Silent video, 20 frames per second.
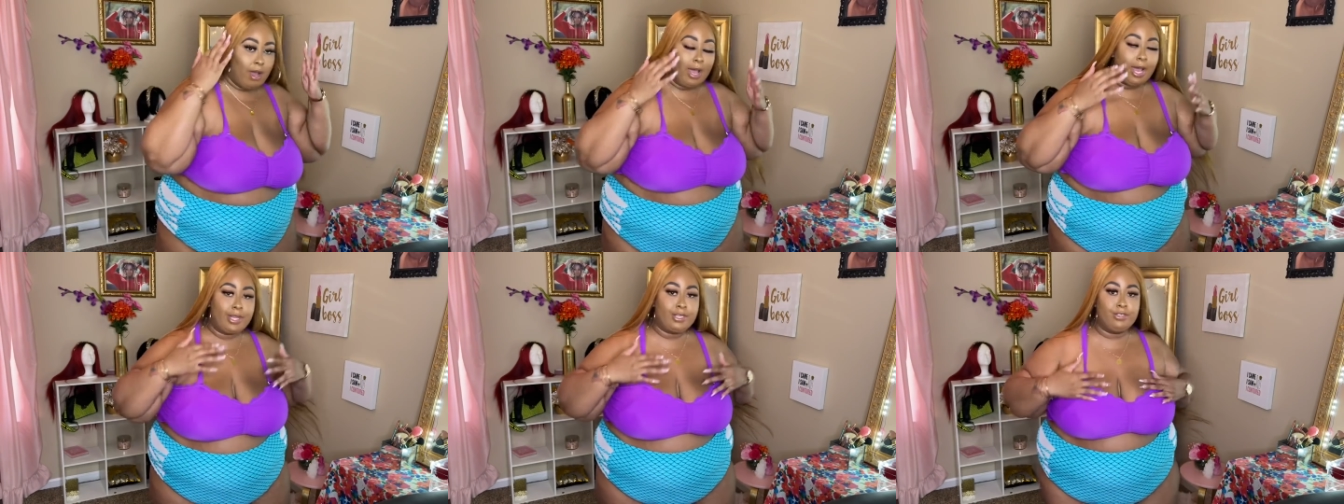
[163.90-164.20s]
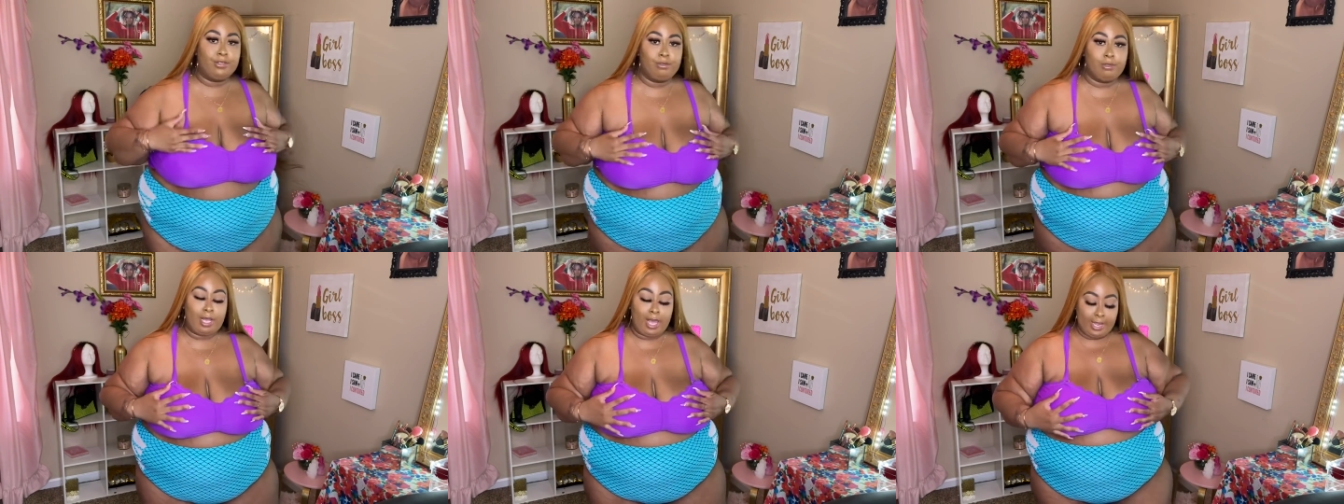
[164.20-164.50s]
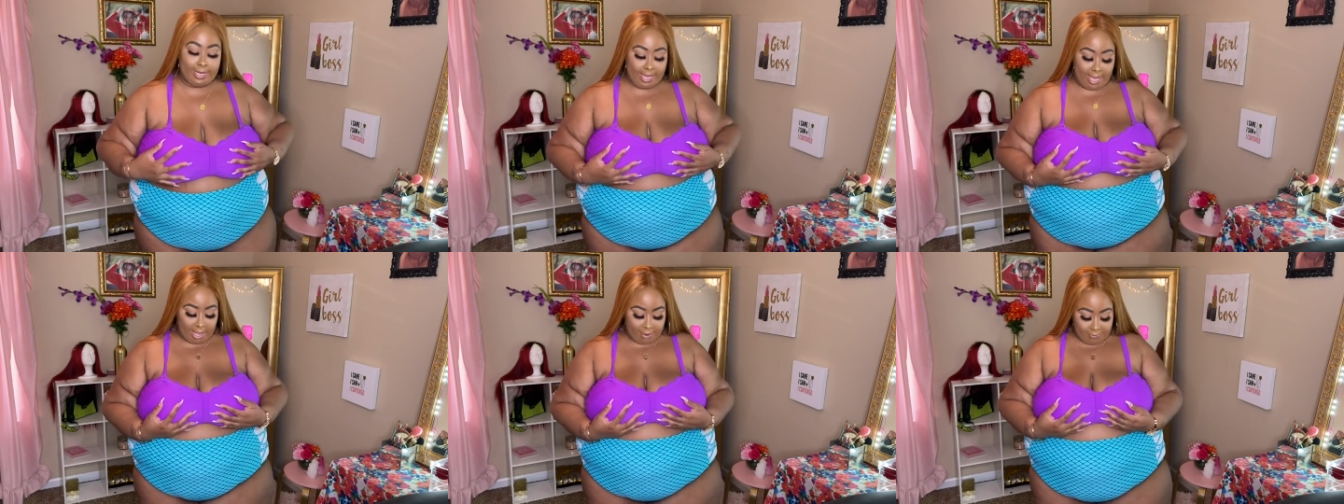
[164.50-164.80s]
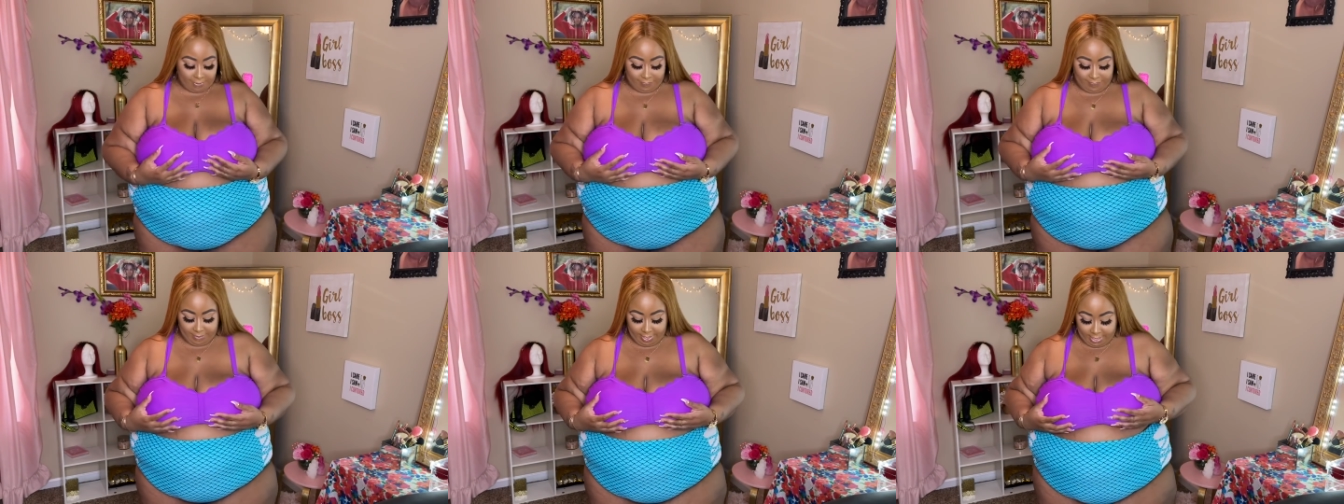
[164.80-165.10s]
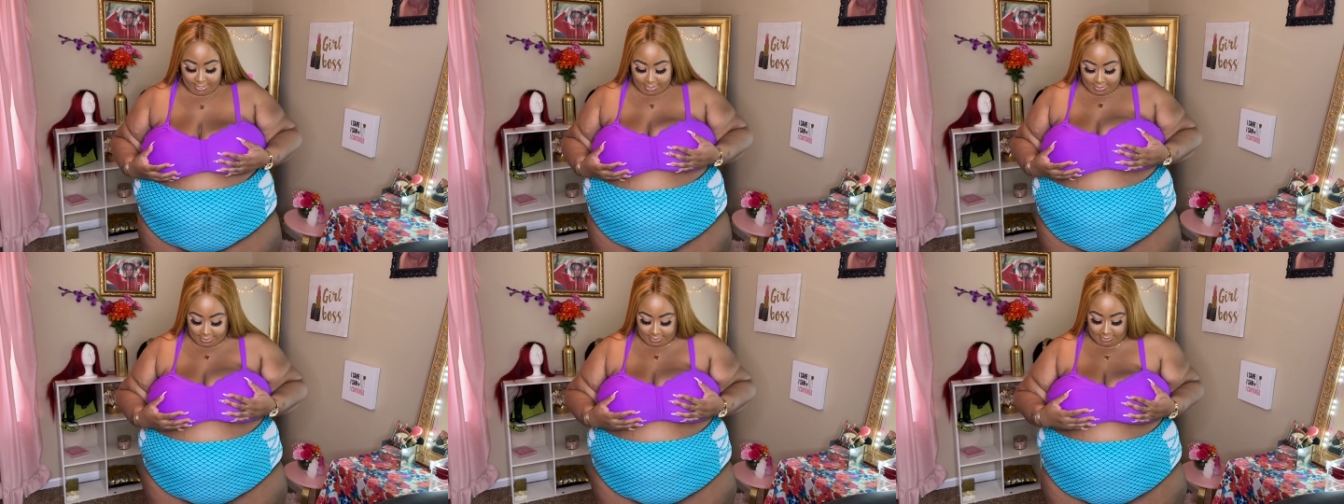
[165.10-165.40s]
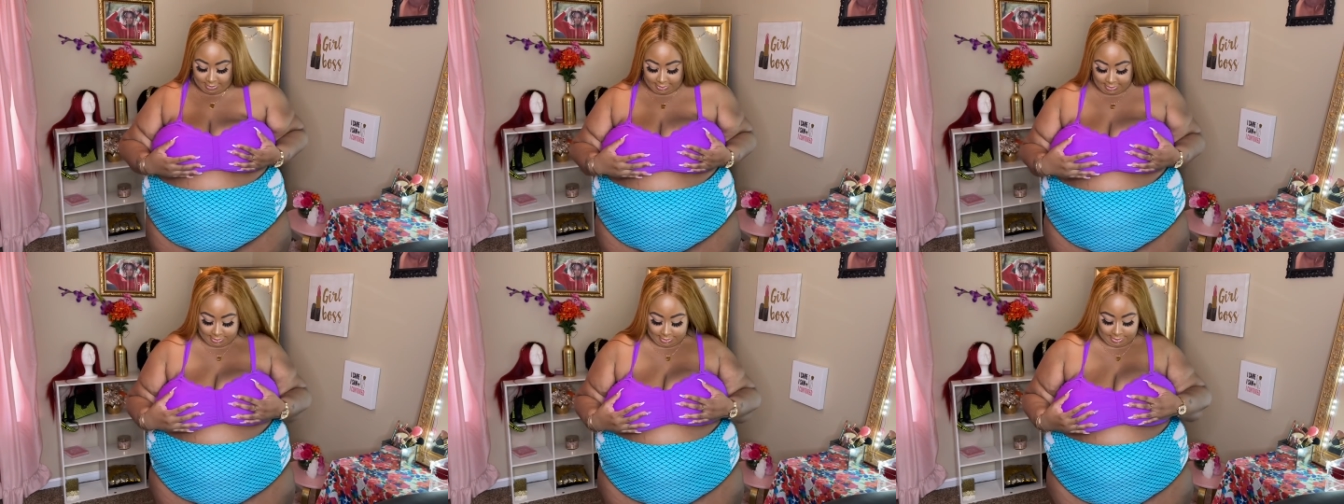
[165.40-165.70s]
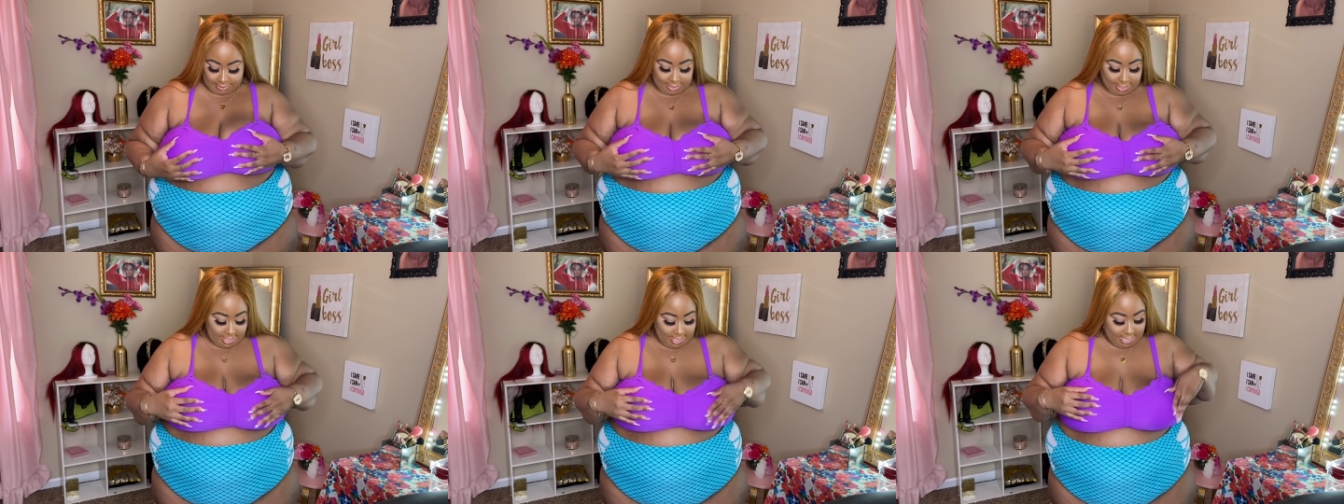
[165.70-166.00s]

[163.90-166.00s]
I do like how it fits.